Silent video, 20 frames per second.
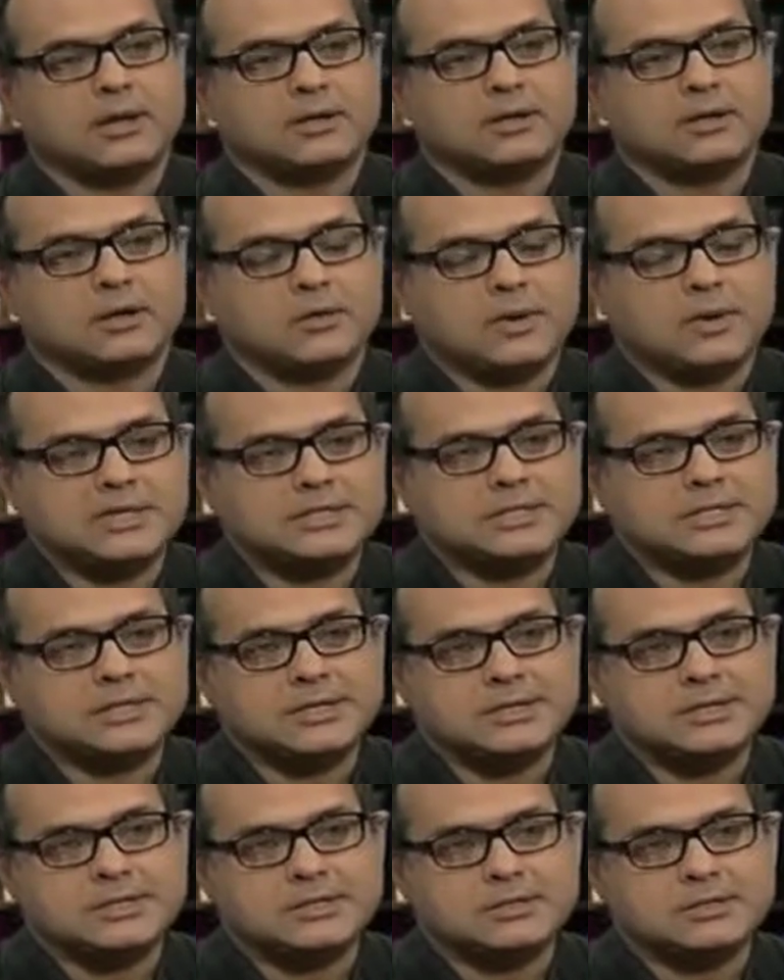The
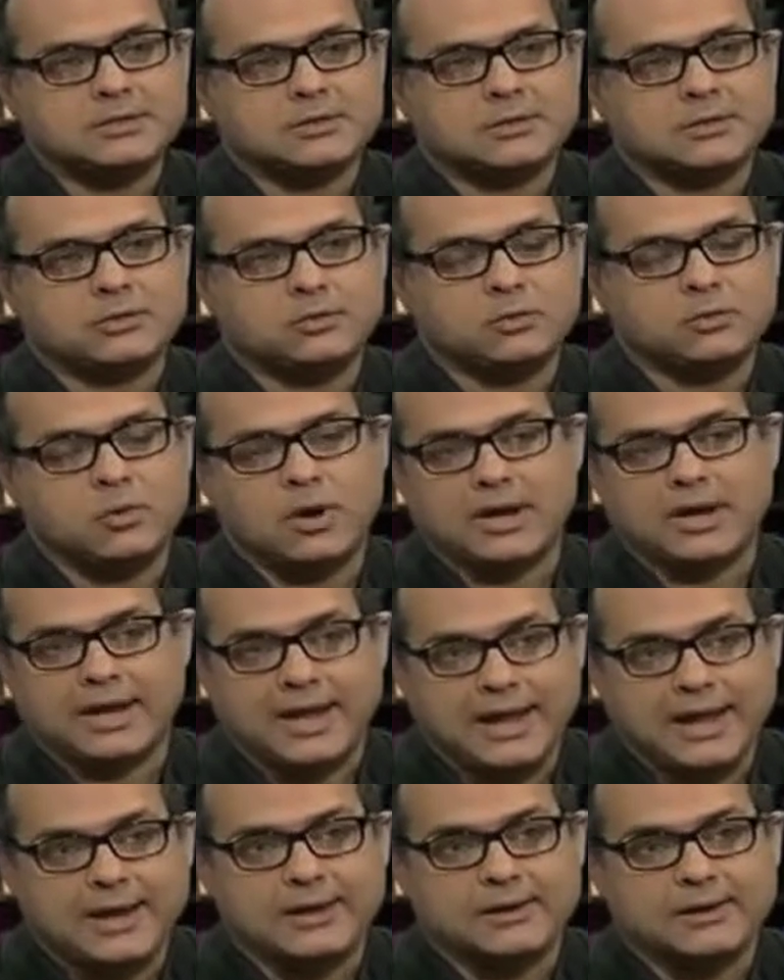question is, to what
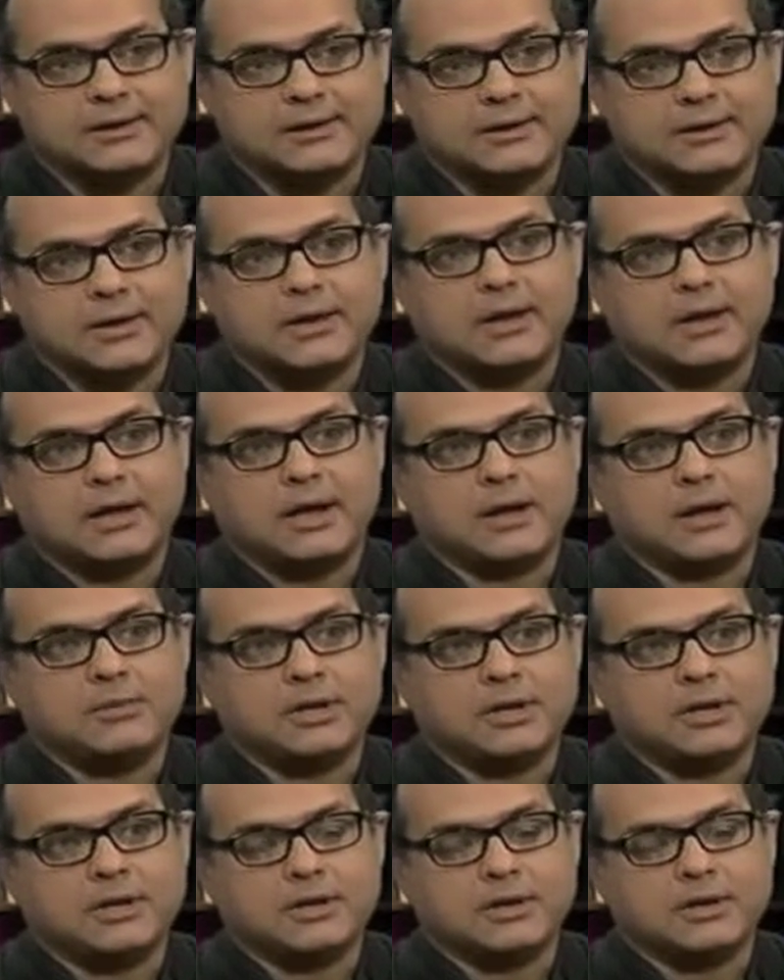end? I
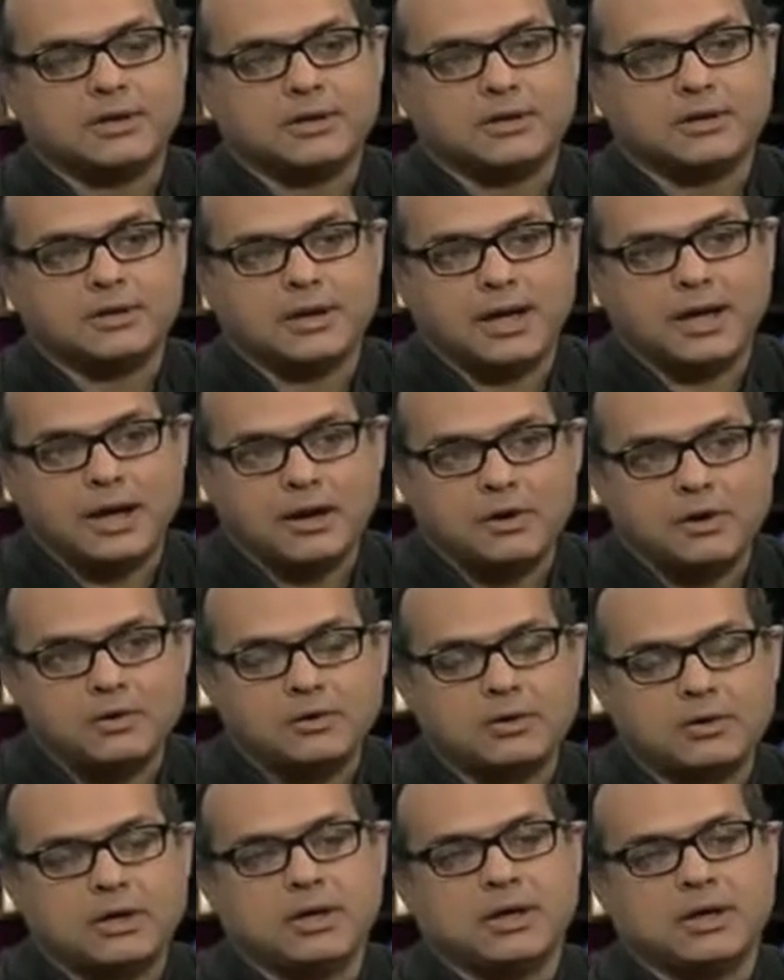mean,
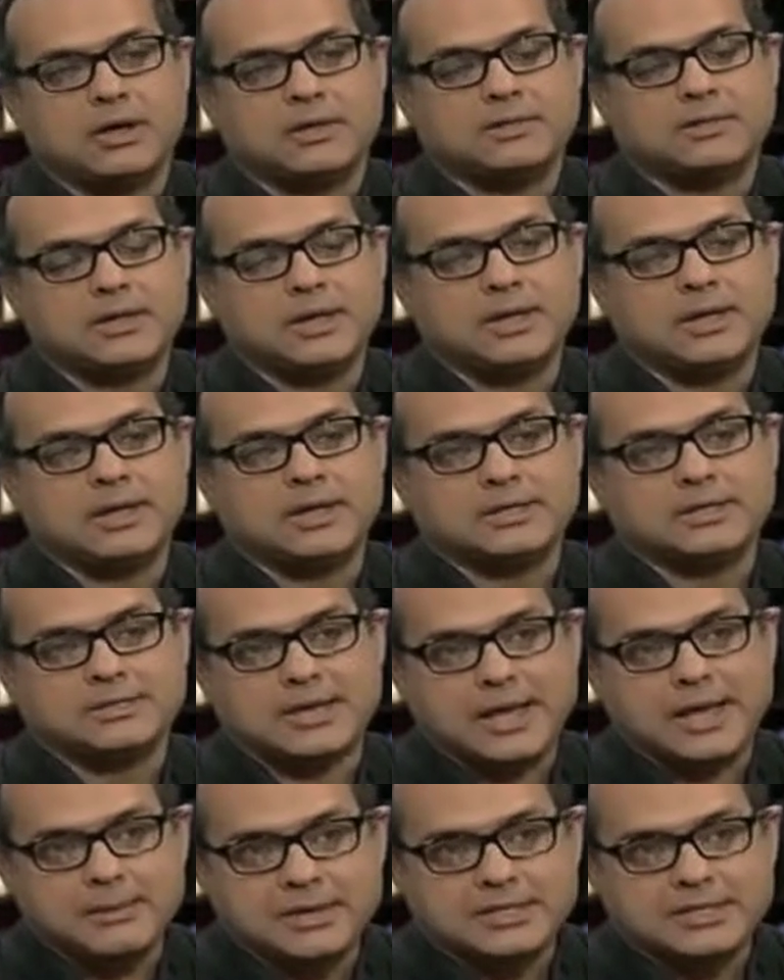now the
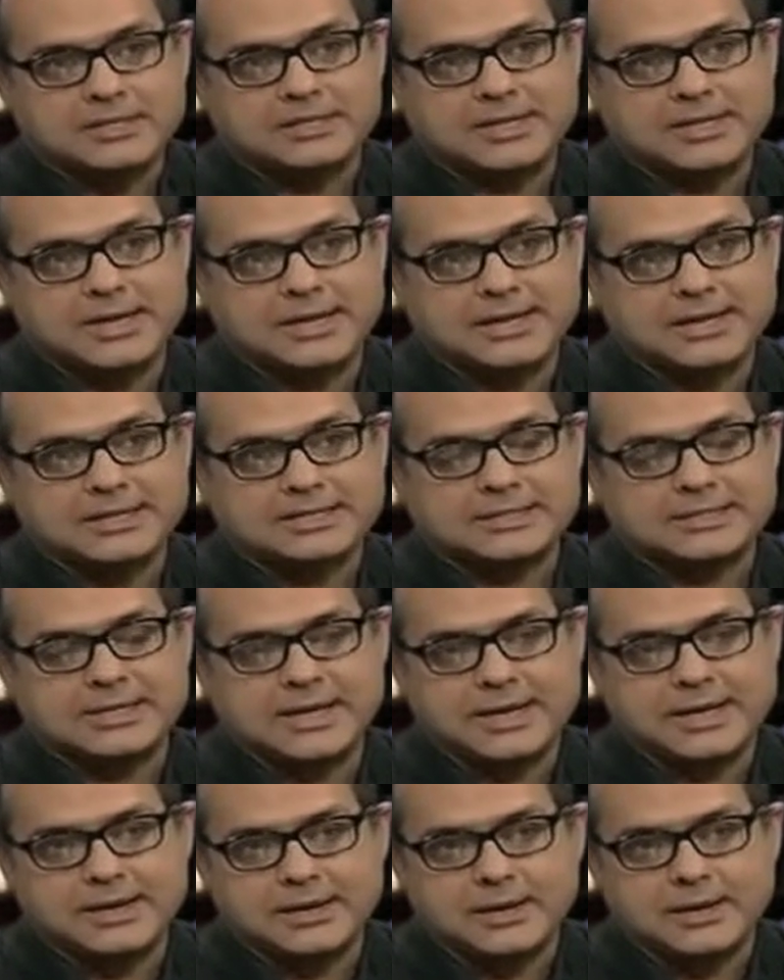Islamic State has
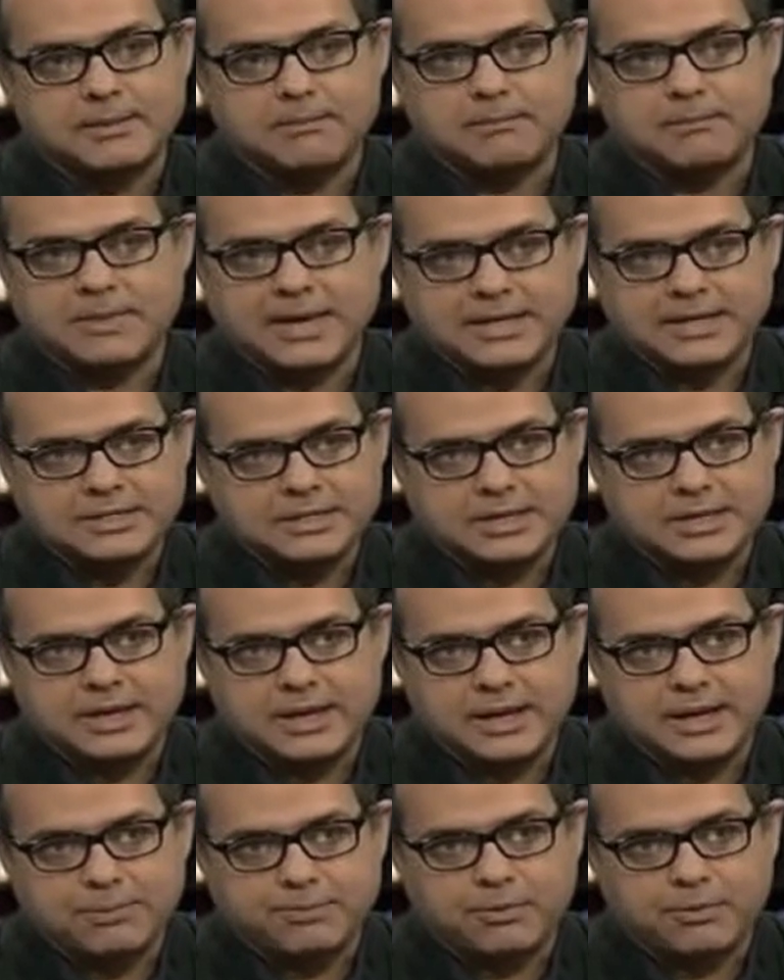taken a major
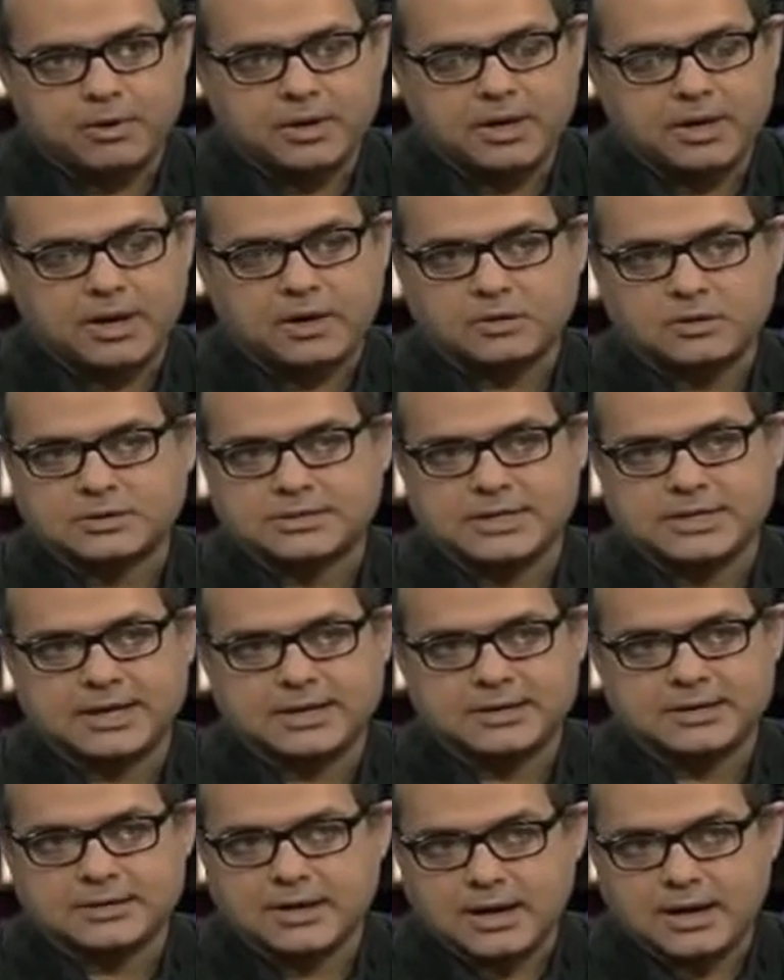airport
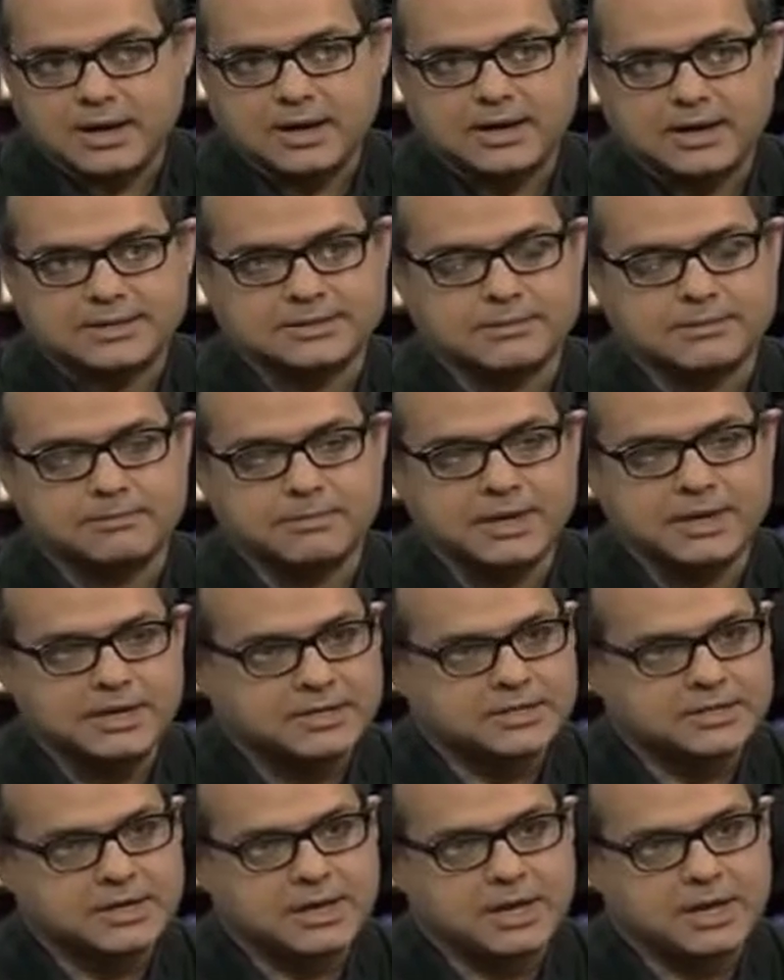outside Raqqa. It's a
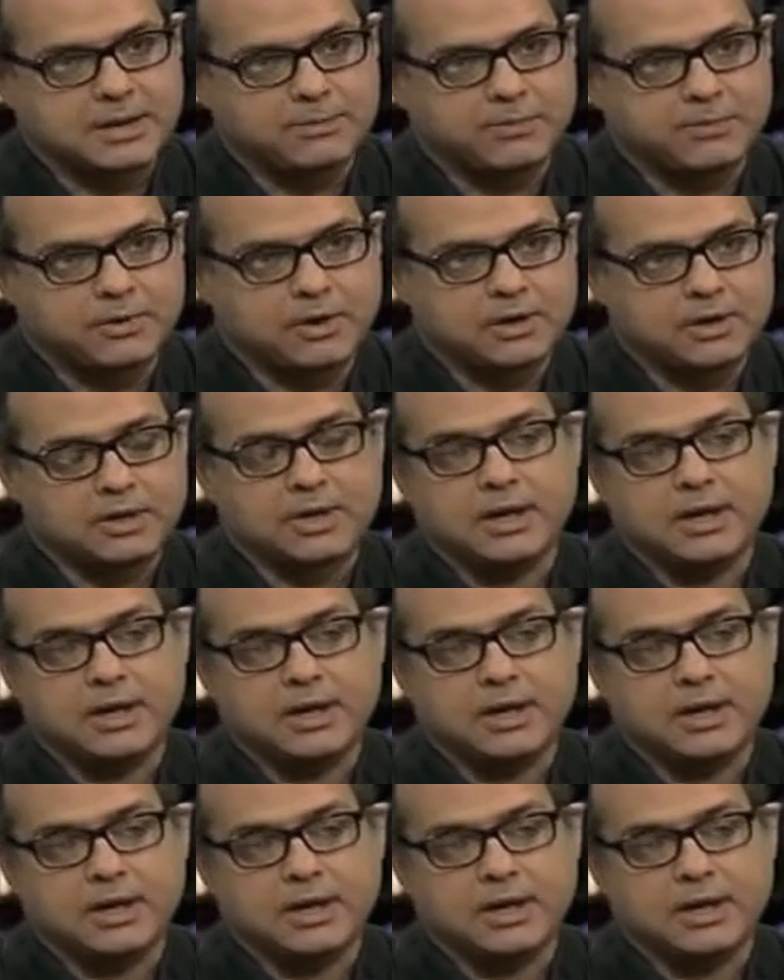military airport.